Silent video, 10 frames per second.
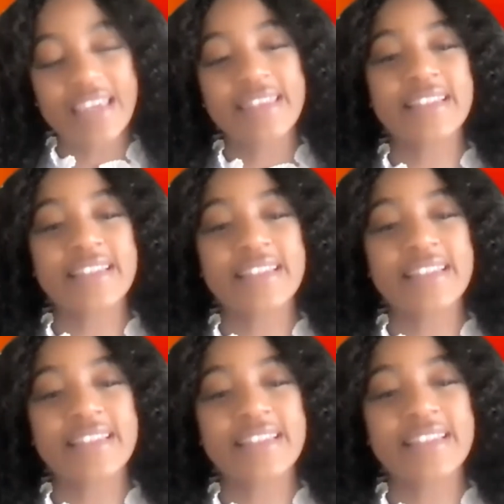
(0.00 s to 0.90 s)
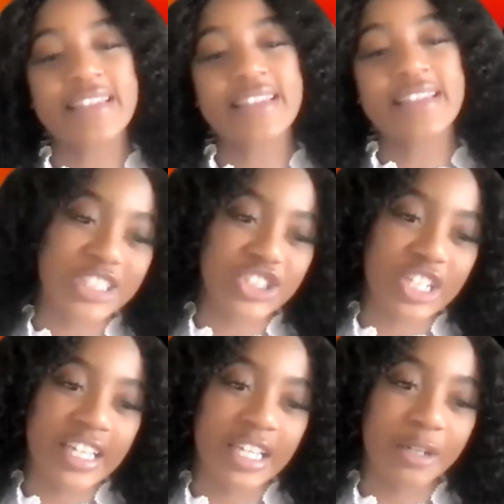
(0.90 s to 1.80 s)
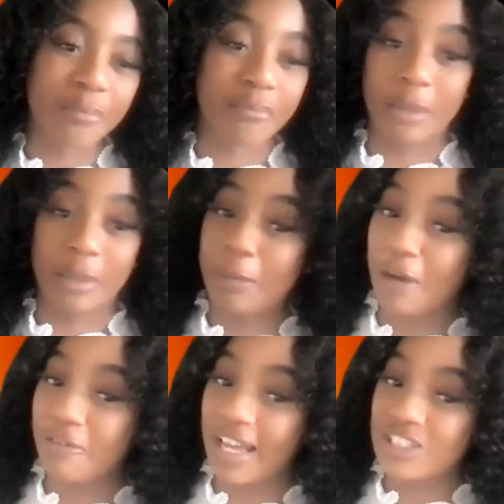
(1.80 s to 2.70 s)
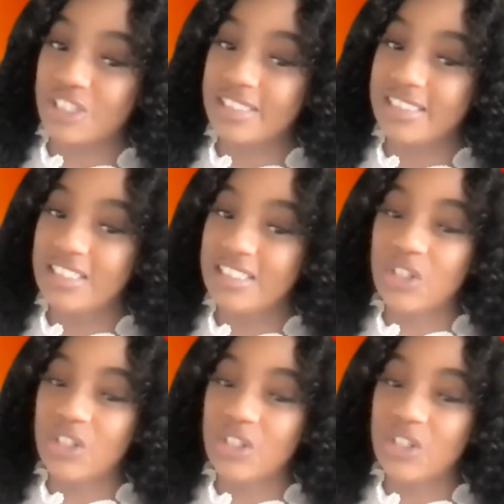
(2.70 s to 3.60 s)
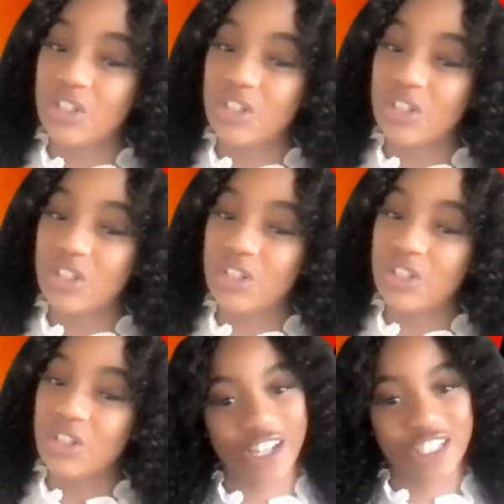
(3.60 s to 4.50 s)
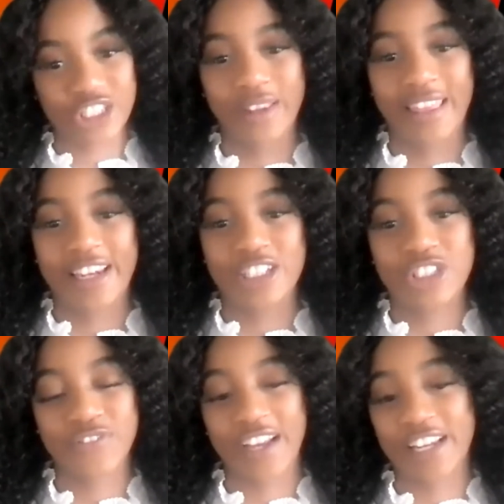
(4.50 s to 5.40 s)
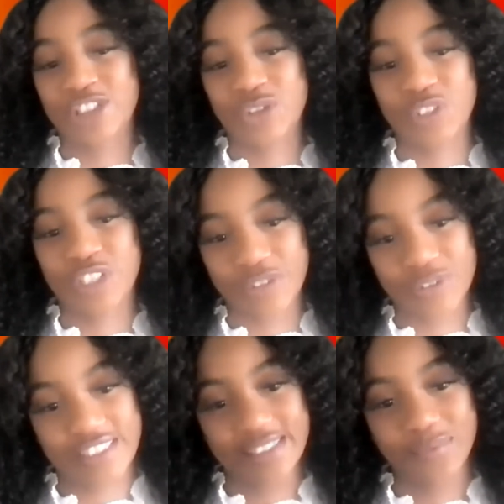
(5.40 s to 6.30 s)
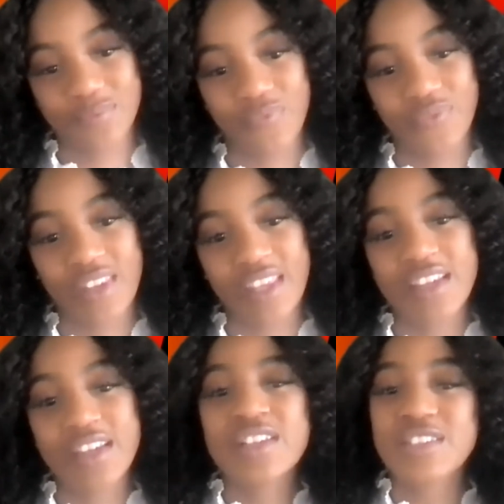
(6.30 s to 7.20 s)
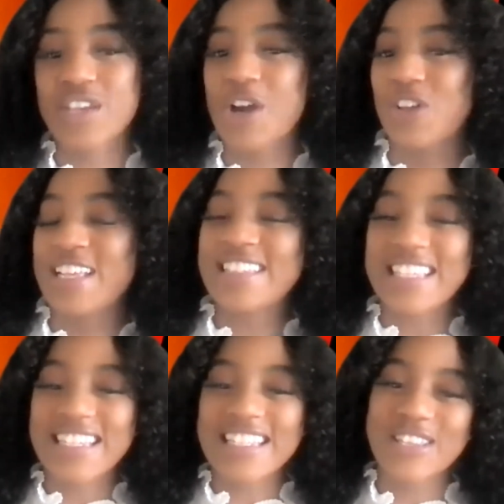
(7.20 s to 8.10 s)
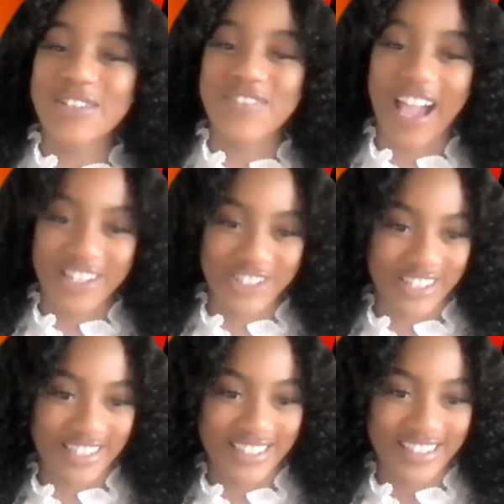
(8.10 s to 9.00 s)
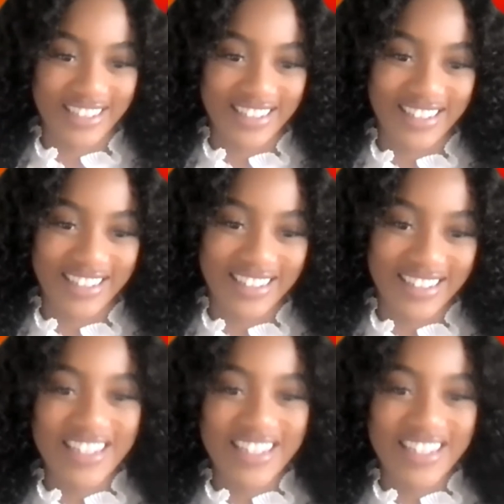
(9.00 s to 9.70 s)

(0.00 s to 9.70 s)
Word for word: This can be a fun question, maybe about fashion, or any pondering question relating to financial close. So let's get into the fashion. Okay.